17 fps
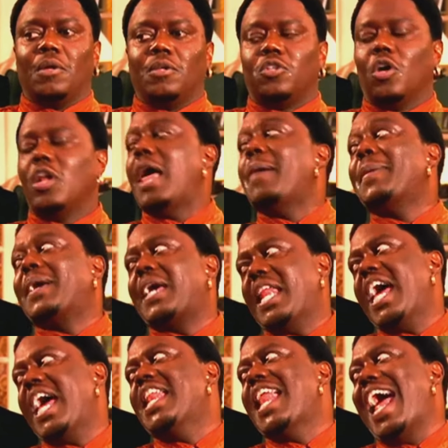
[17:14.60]
Don't let me get
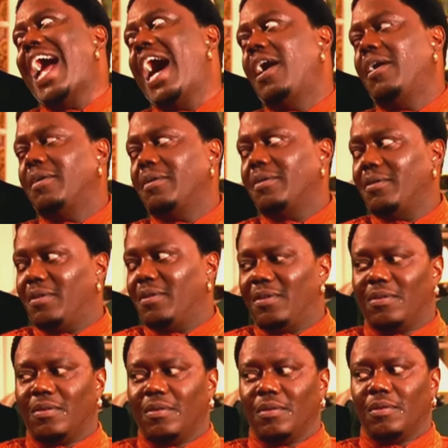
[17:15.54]
in there.
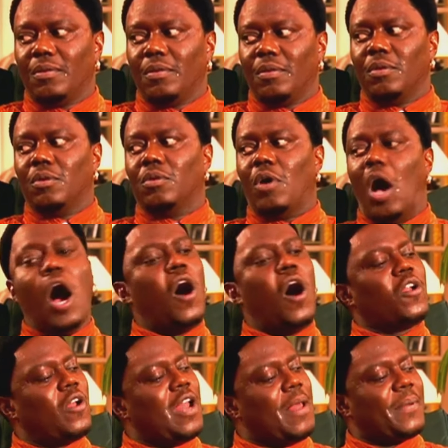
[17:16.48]
Oh,
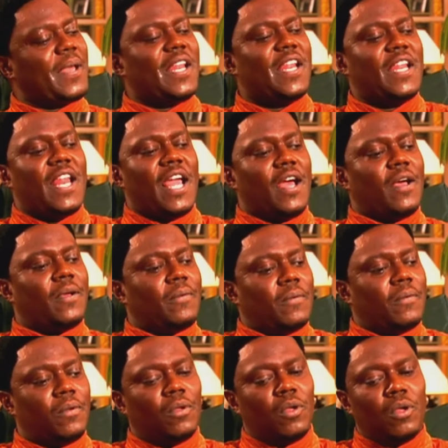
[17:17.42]
don't let me get in there.
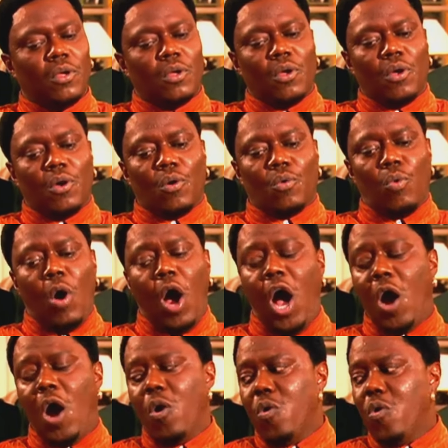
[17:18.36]

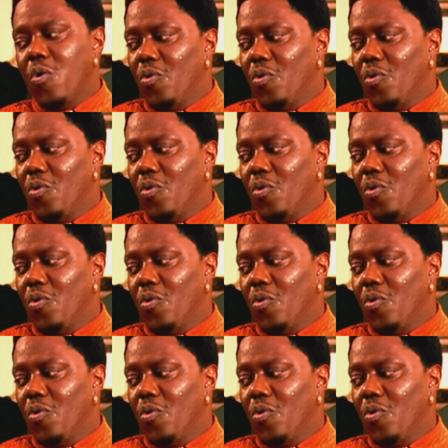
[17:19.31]
Woo!